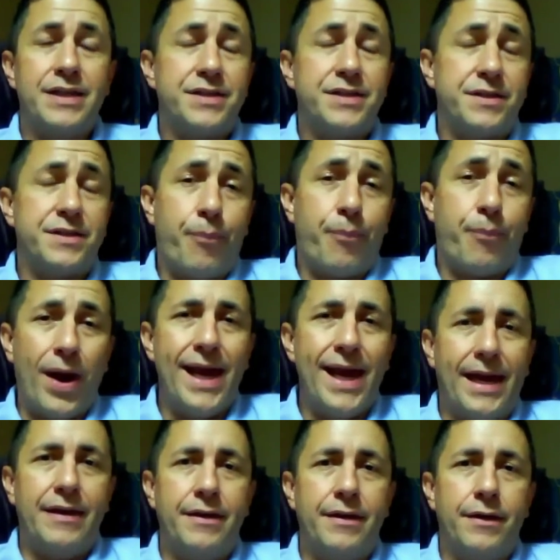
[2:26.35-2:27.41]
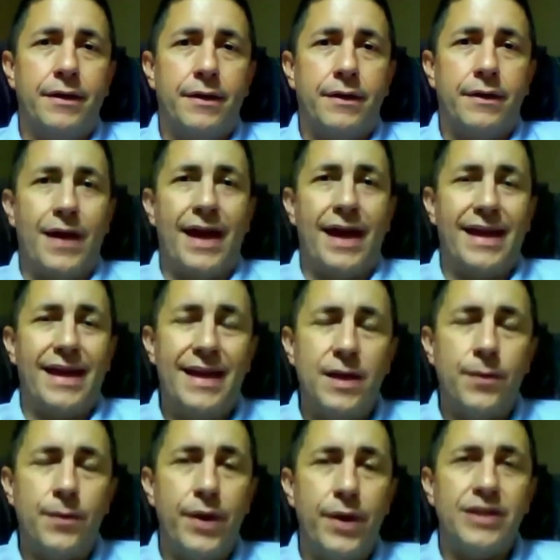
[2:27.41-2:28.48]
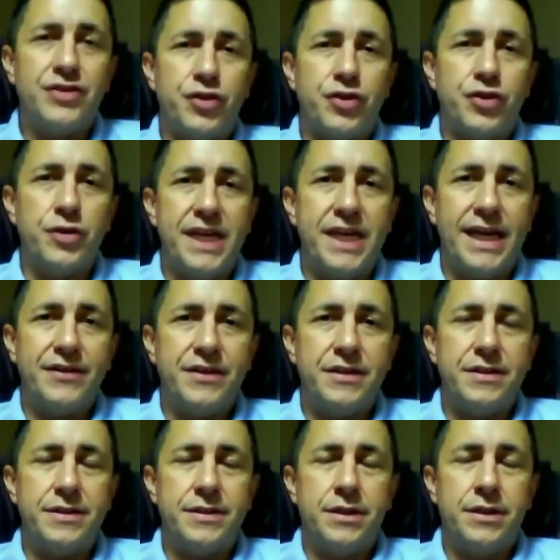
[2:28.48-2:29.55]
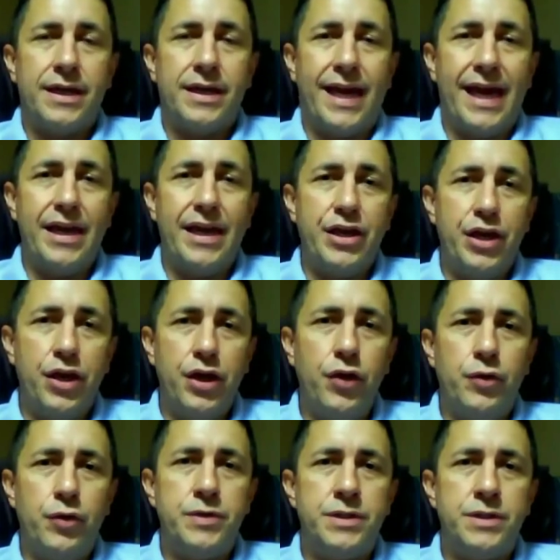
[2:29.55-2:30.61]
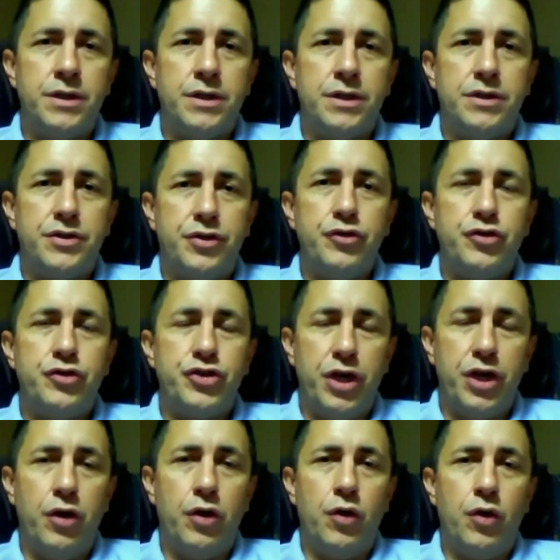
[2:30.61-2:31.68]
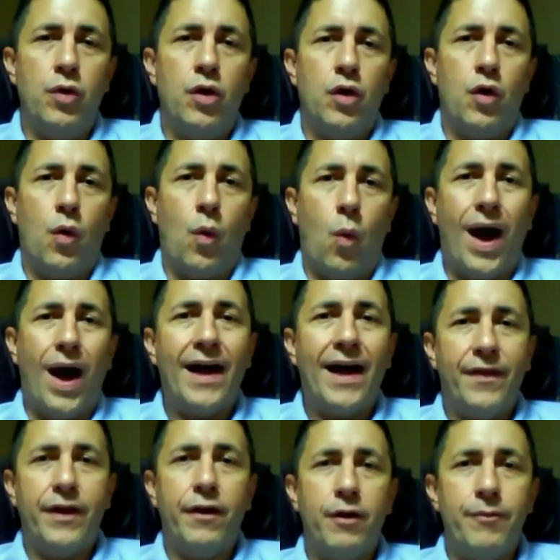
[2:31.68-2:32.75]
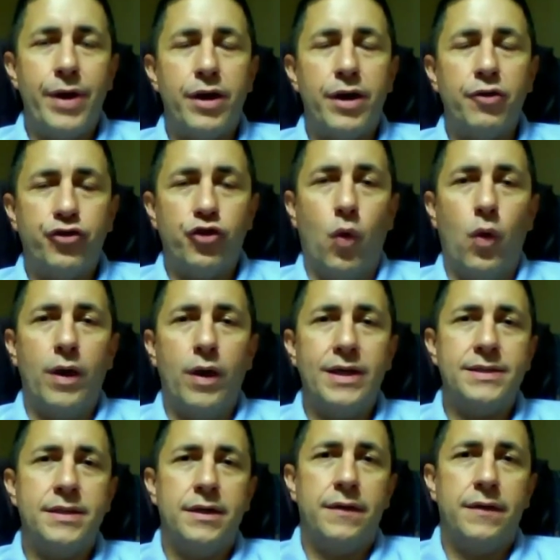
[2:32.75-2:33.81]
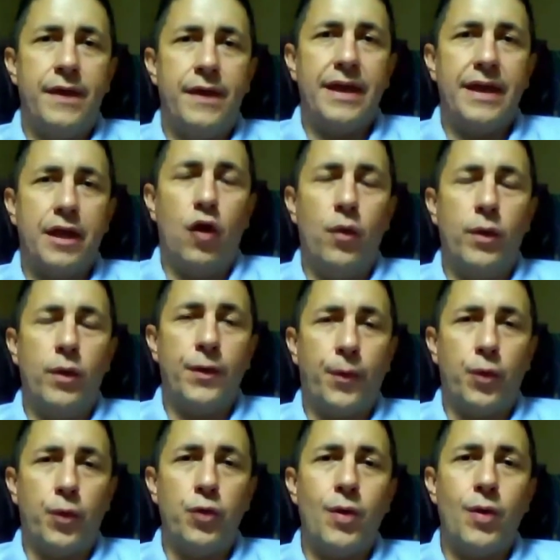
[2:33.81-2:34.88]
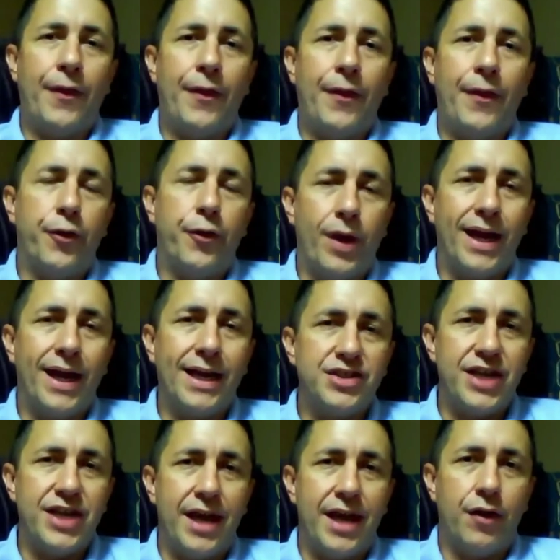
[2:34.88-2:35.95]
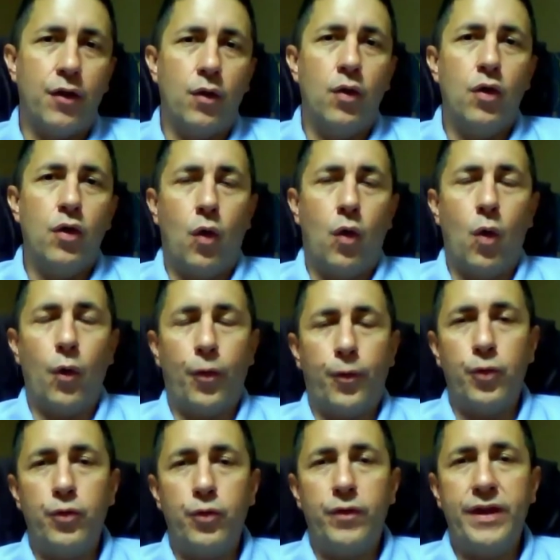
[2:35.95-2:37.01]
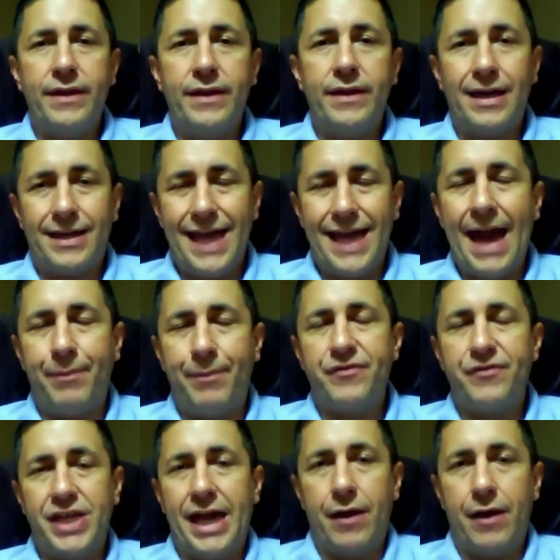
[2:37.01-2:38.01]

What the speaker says: brand that independent insurance agents can use to show why they're a better choice than going through either direct channel or through the captive channel.